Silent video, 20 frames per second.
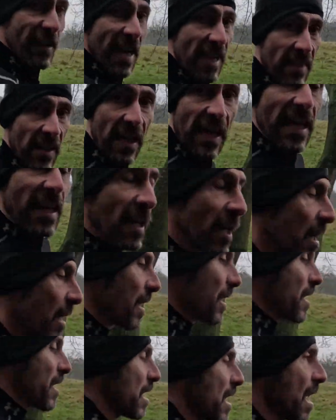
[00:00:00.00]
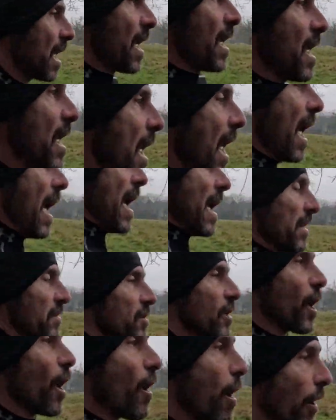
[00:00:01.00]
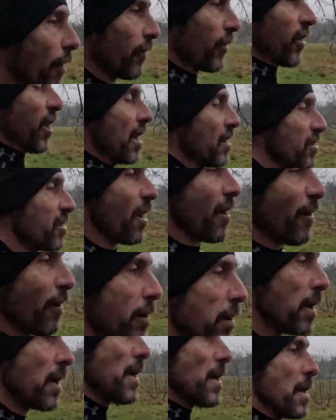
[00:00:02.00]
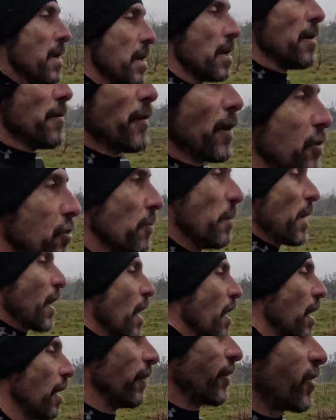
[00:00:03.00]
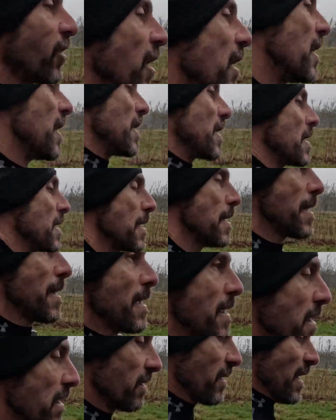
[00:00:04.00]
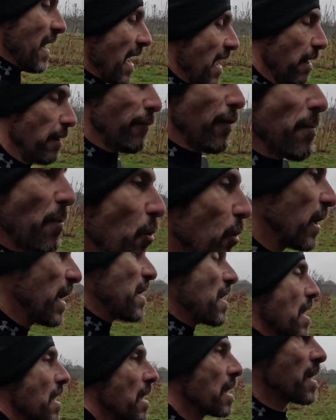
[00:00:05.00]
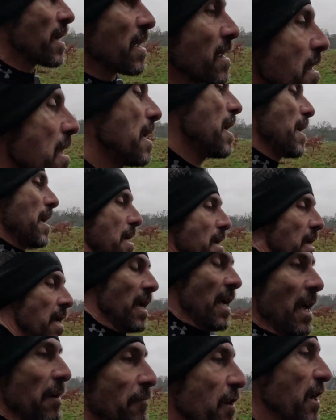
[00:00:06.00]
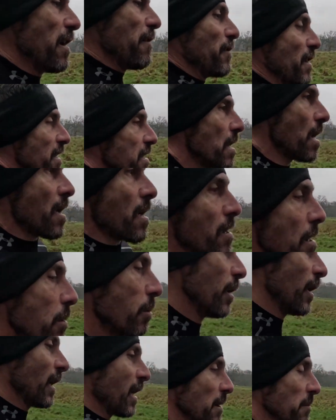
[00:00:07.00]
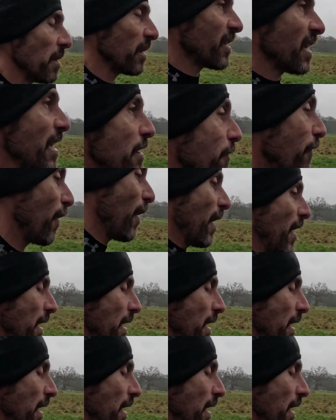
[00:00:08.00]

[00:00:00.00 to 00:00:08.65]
down the leg and calves. So I focused on my calves. So now every morning, every evening, when I clean my teeth,